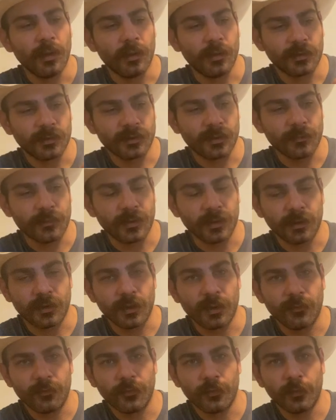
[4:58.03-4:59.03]
something
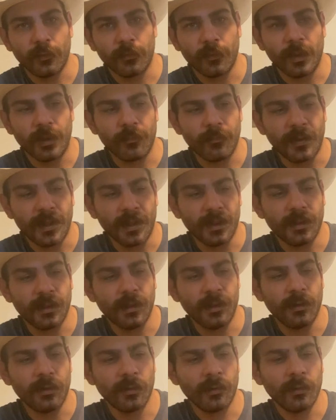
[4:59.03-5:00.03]
tougher right back
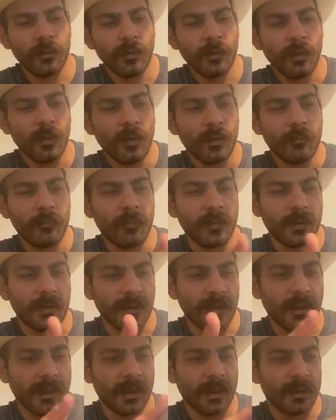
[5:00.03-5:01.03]
here. But
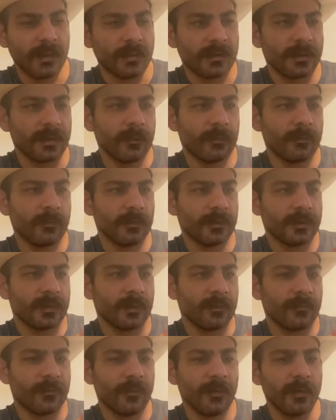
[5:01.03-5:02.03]
again, some
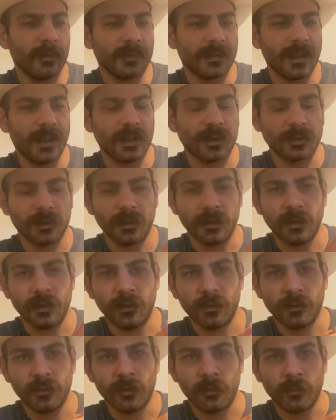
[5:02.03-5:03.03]
folks
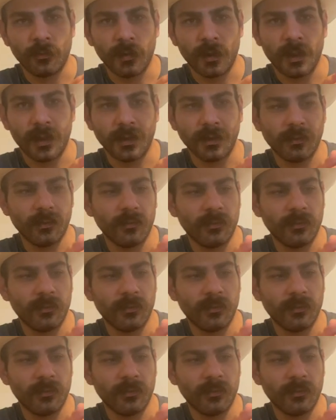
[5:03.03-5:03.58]
actually don't like